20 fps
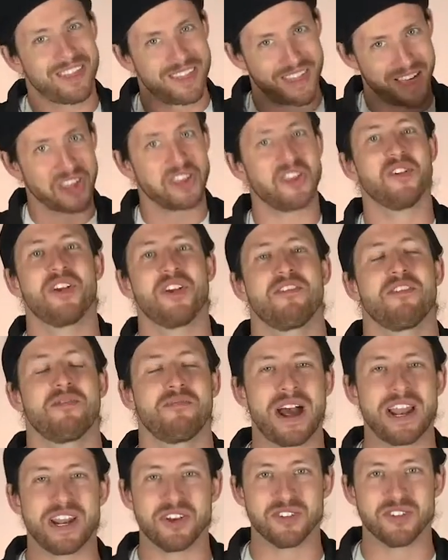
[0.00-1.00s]
Thank you to
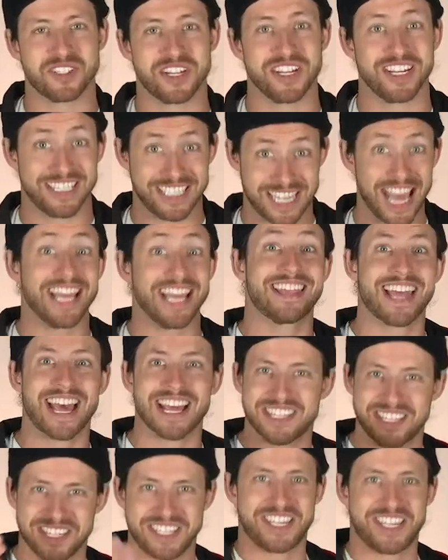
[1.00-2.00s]
everybody who's gonna take
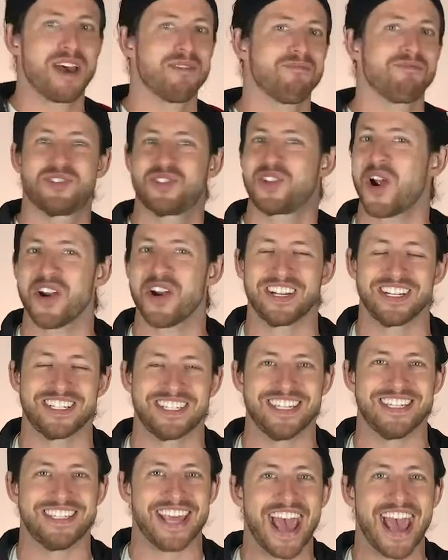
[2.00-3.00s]
that step starting
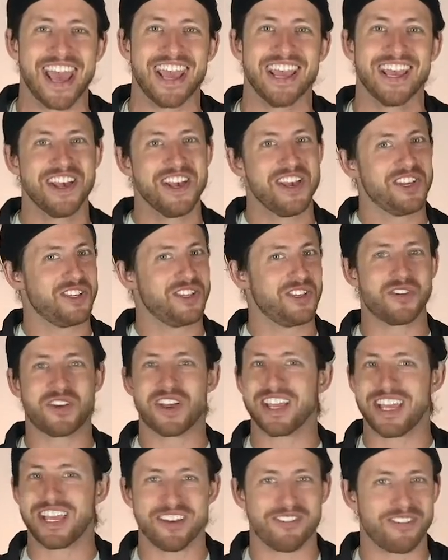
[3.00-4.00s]
today. You
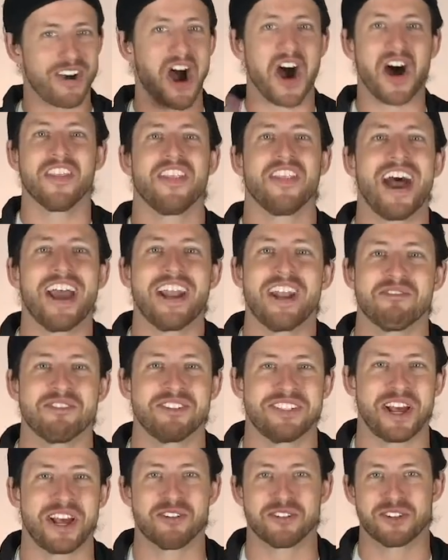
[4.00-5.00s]
can give online at
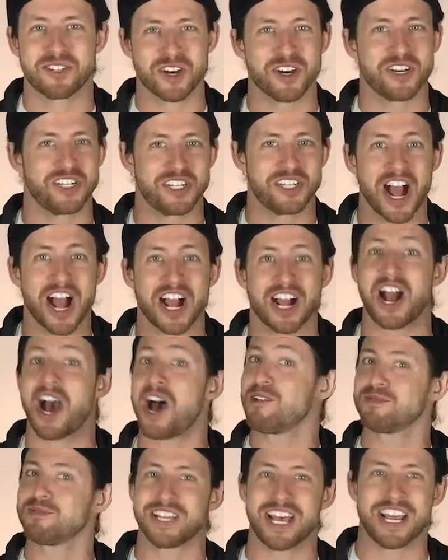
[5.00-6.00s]

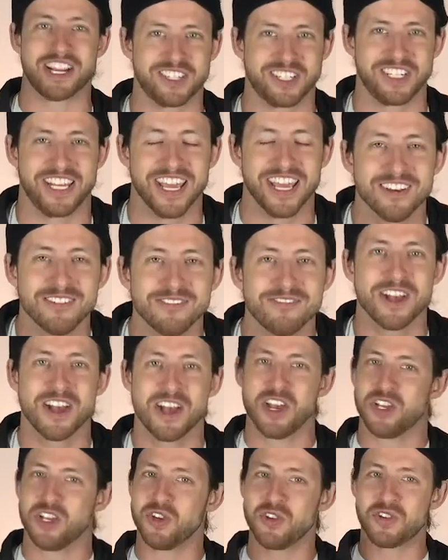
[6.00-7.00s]

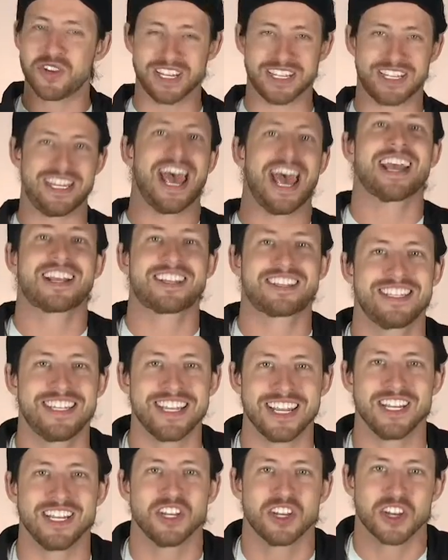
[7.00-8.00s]
resoundchurch.com/give. You can text
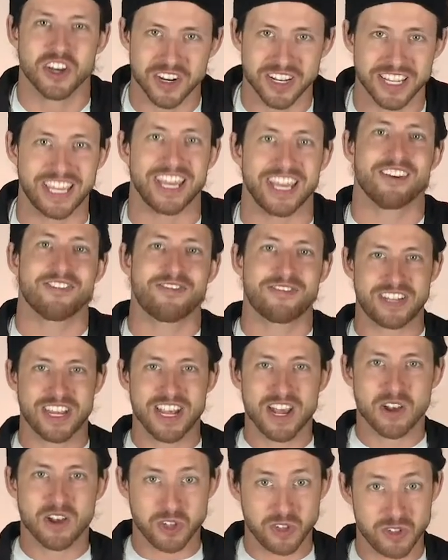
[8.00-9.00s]
in your gift
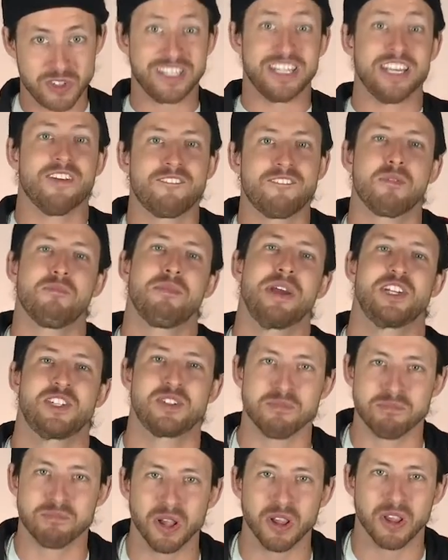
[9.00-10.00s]
using the
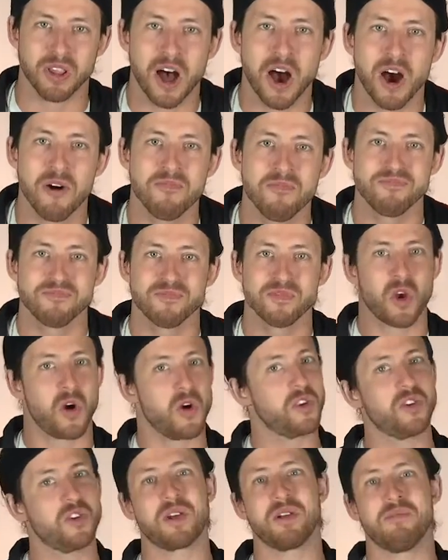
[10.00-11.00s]
information below,
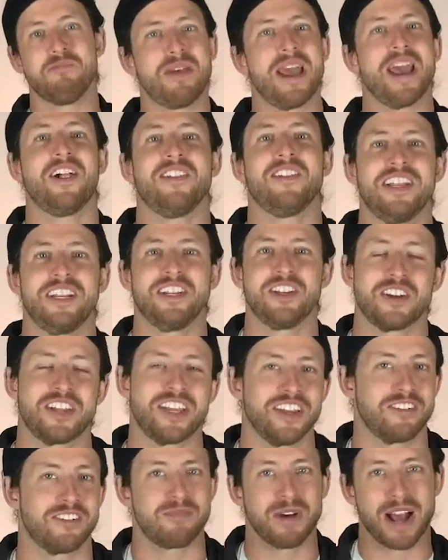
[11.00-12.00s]
or you can mail in your
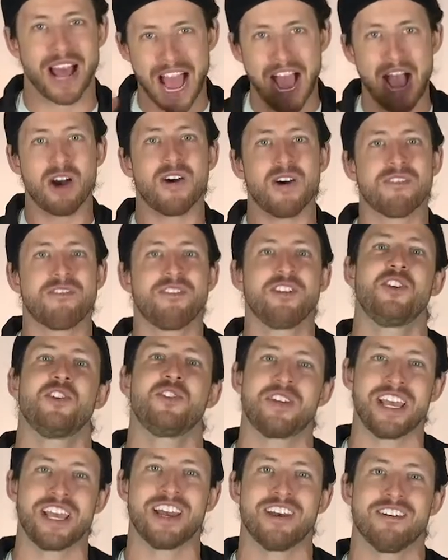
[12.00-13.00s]
gift. But however
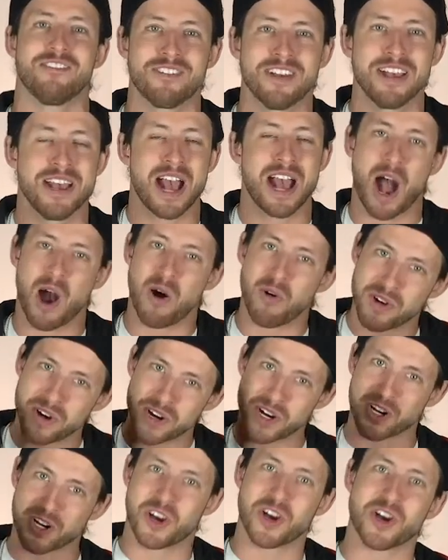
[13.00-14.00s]
you give, I
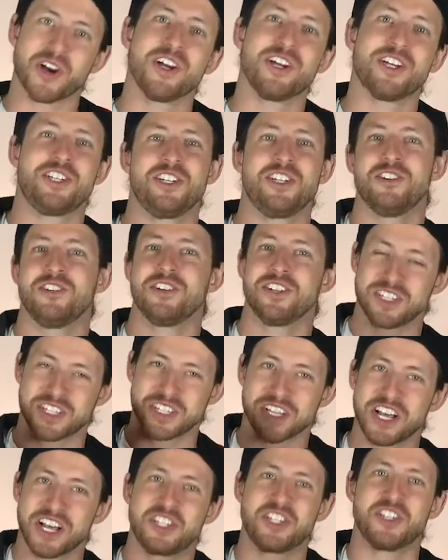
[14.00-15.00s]
wanna encourage you and
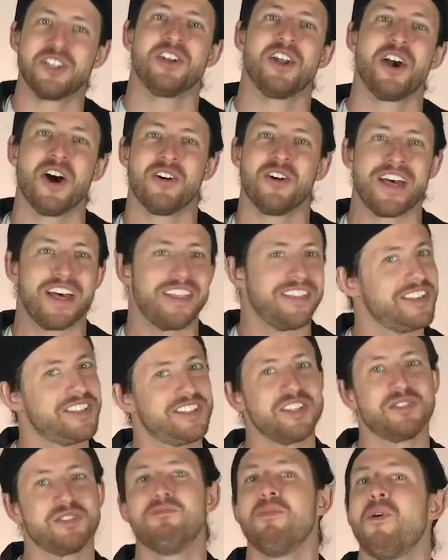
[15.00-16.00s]
just let you know that
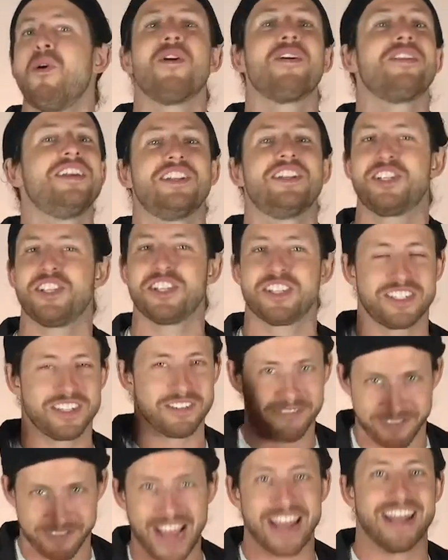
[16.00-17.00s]
this is more than just
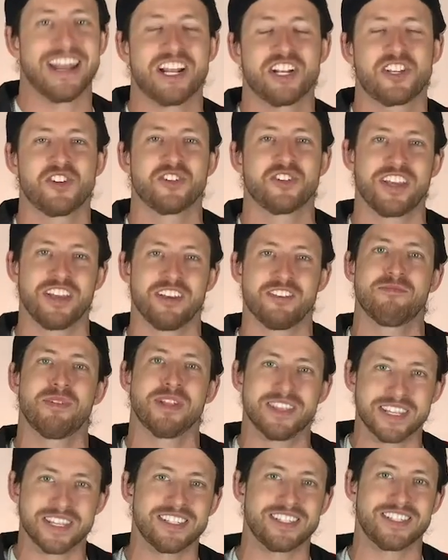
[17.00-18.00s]
a financial gift,
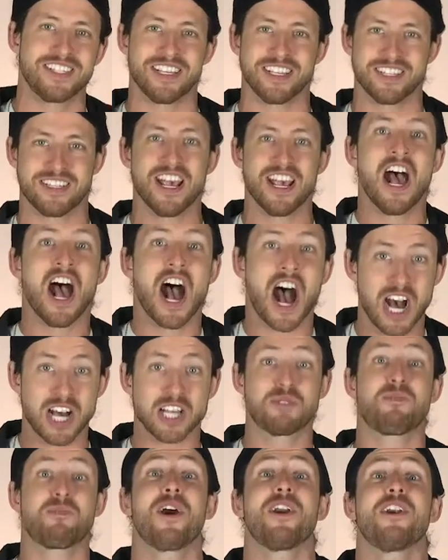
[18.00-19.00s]
but this is
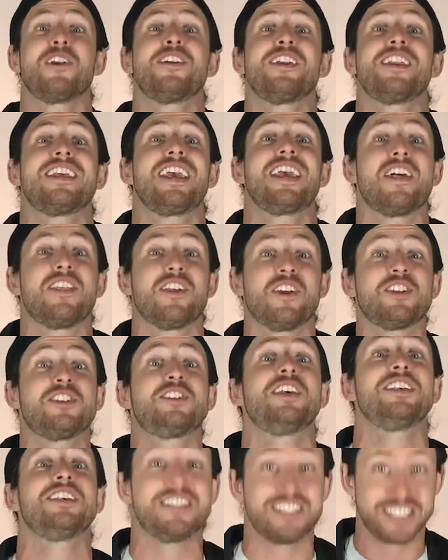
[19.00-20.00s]
us partnering together
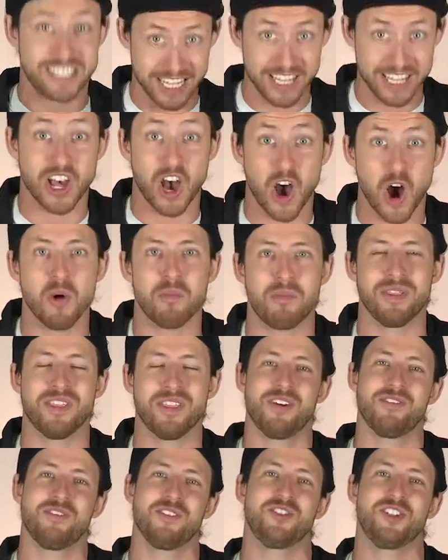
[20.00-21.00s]
to see the hope and
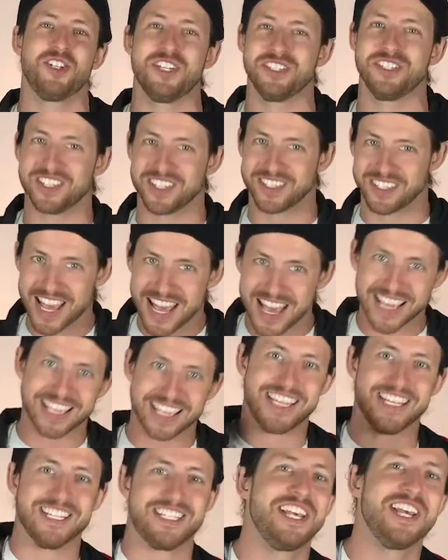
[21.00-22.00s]
love of Jesus
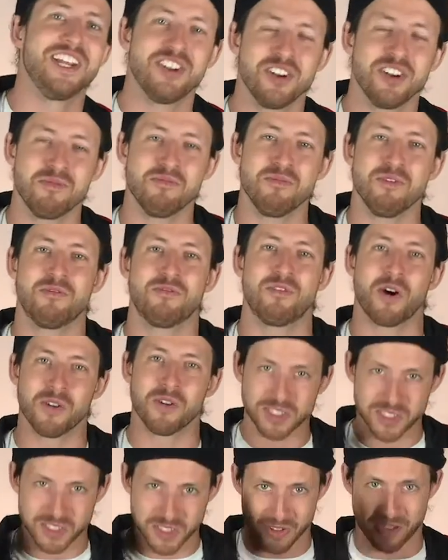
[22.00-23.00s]
continue to move
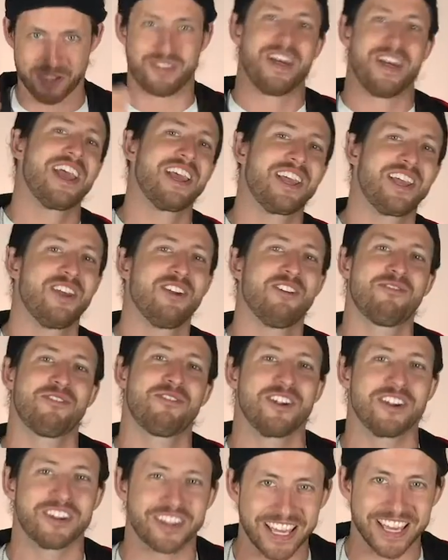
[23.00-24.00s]
forward. So thank you
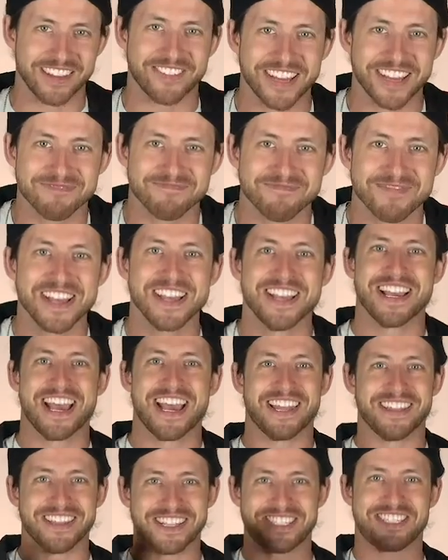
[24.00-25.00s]
for your giving,
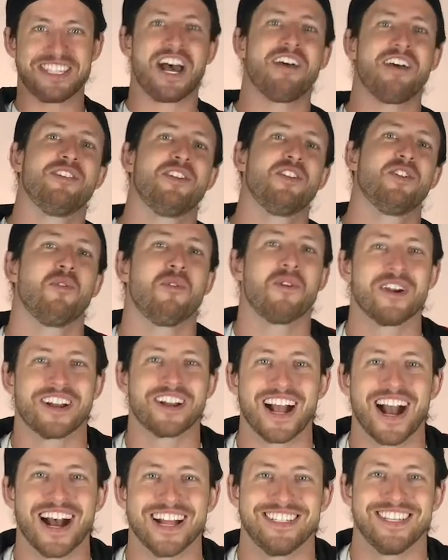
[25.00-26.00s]
and let's dive into the Word
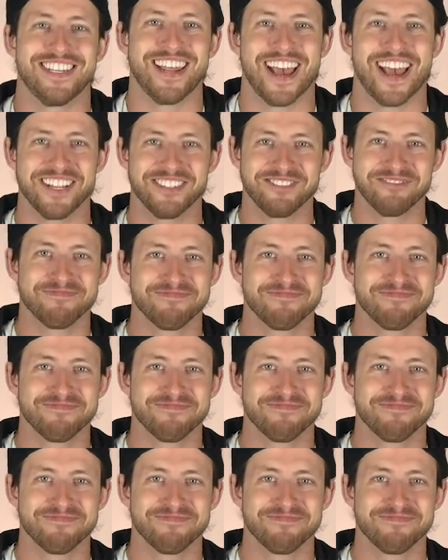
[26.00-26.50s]
of God today.